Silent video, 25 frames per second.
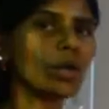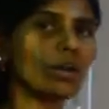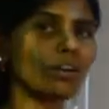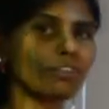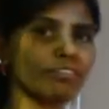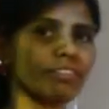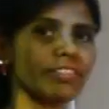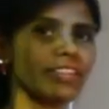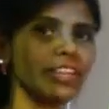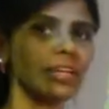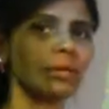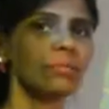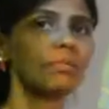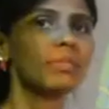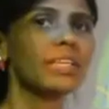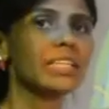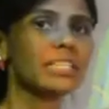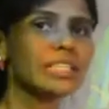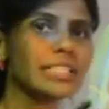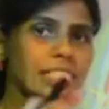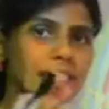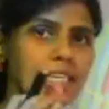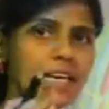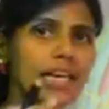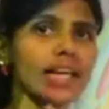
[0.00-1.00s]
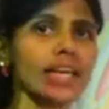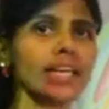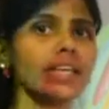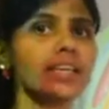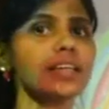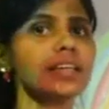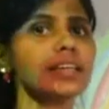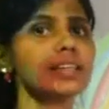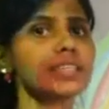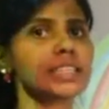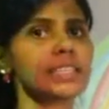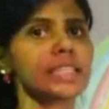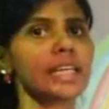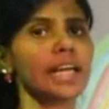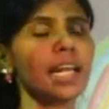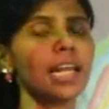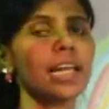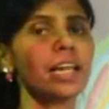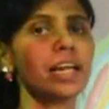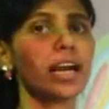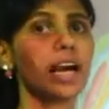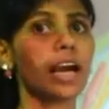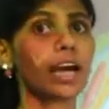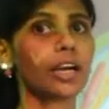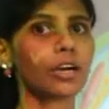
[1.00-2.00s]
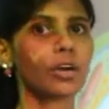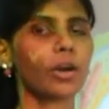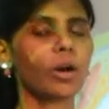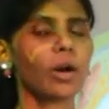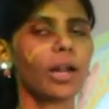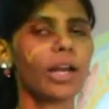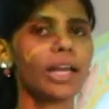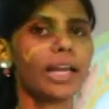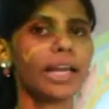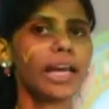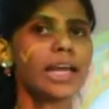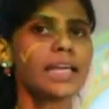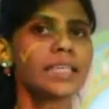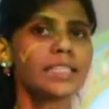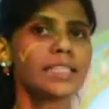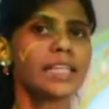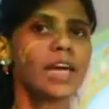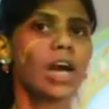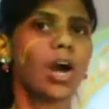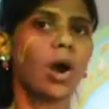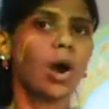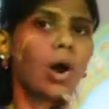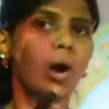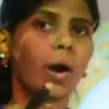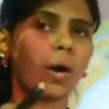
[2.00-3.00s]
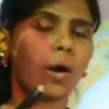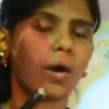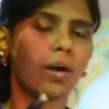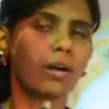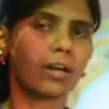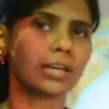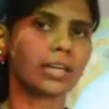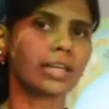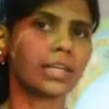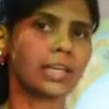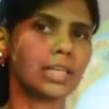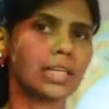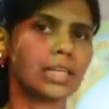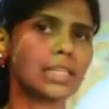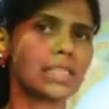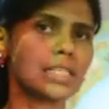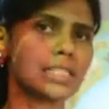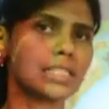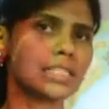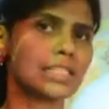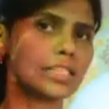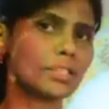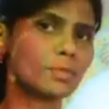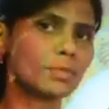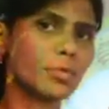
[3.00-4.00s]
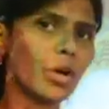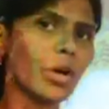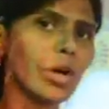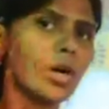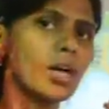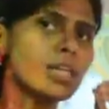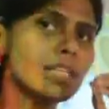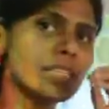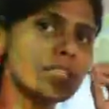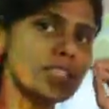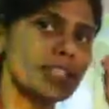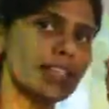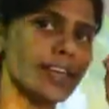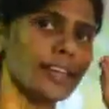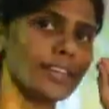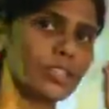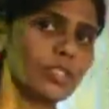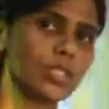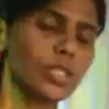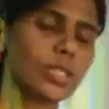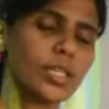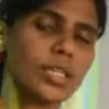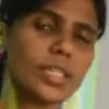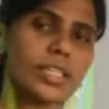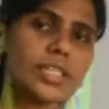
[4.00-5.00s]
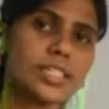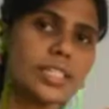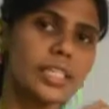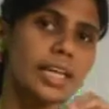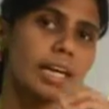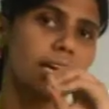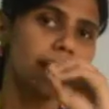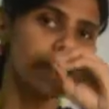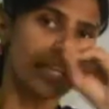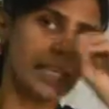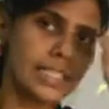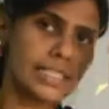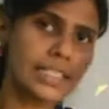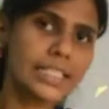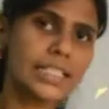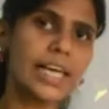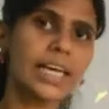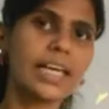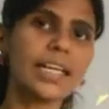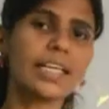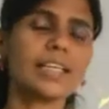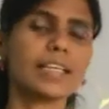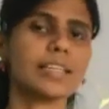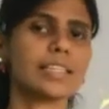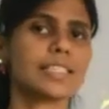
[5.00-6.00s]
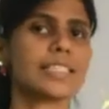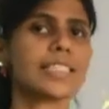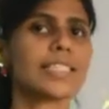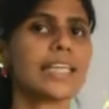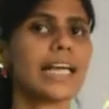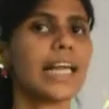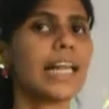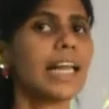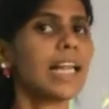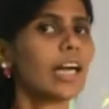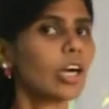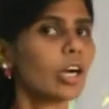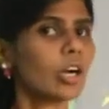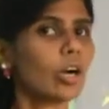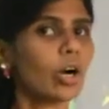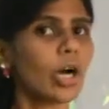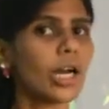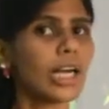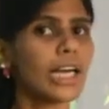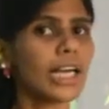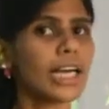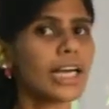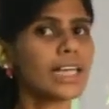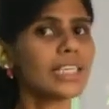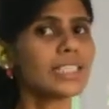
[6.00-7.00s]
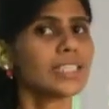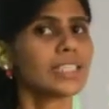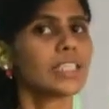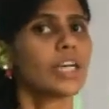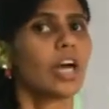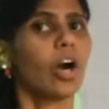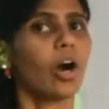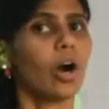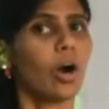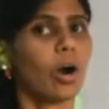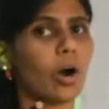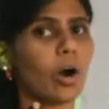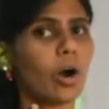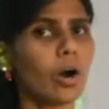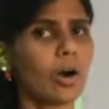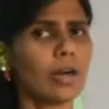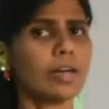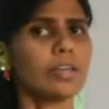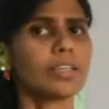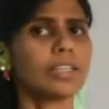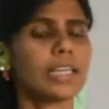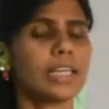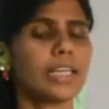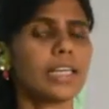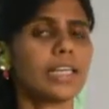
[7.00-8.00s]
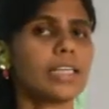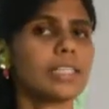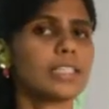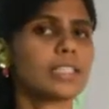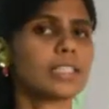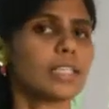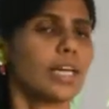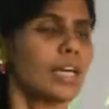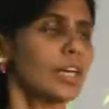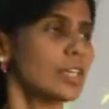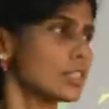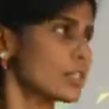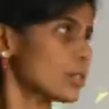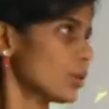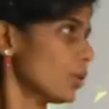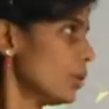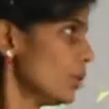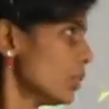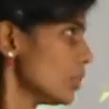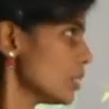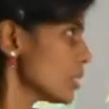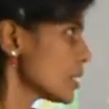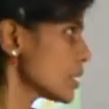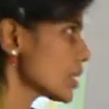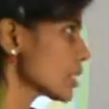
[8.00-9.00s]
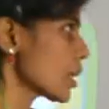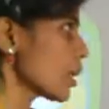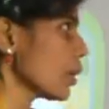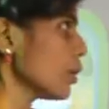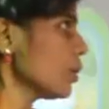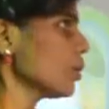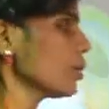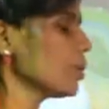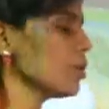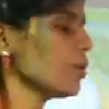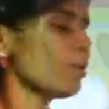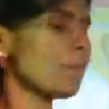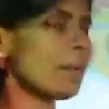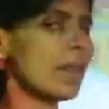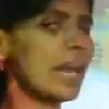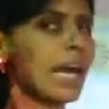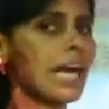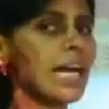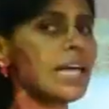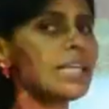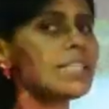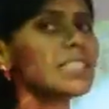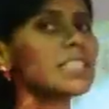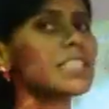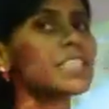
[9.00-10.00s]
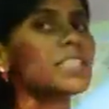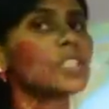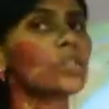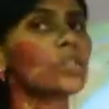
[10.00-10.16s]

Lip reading: of them inside a cell are called as organelles. The small structures inside a cell are called as organelles. So this chloroplast is